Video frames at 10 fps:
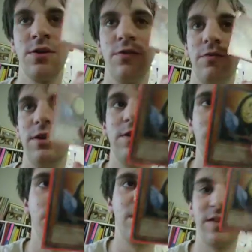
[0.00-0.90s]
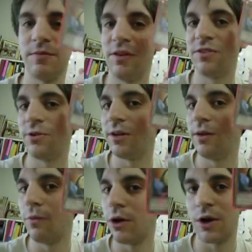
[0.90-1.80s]
Really good because that means you only
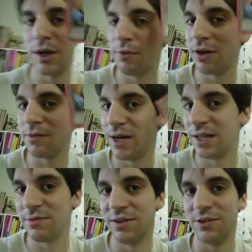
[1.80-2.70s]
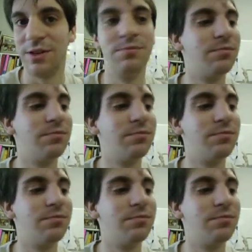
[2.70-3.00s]
need 1 card to bring out Demise, basically.